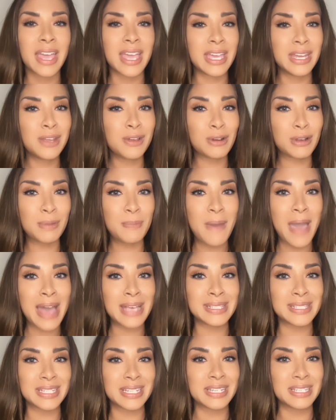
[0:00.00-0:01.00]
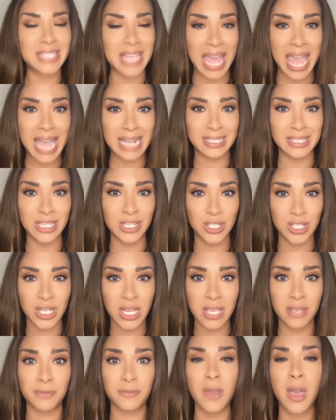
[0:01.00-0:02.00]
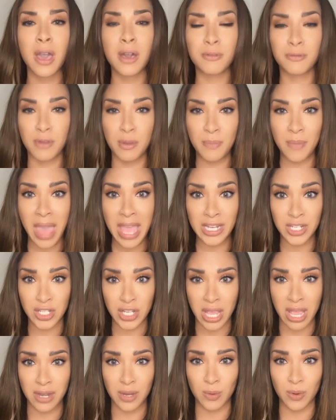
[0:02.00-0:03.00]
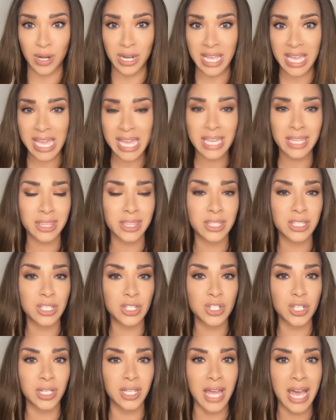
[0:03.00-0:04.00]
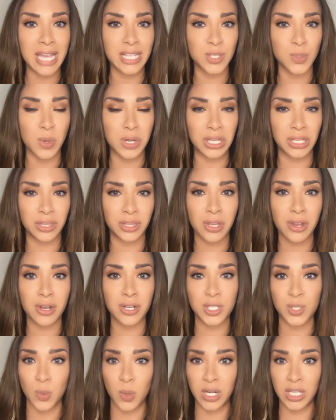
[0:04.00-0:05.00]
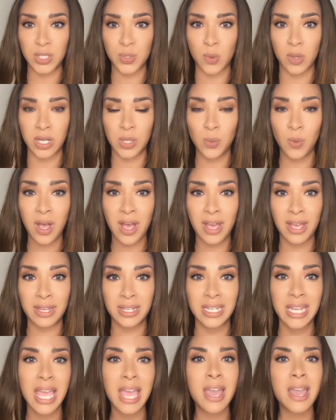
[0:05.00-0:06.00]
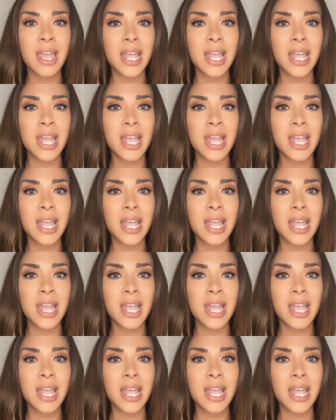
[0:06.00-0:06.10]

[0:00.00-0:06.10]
in her capacity as acting chief from January 8th to July 23rd, 2021,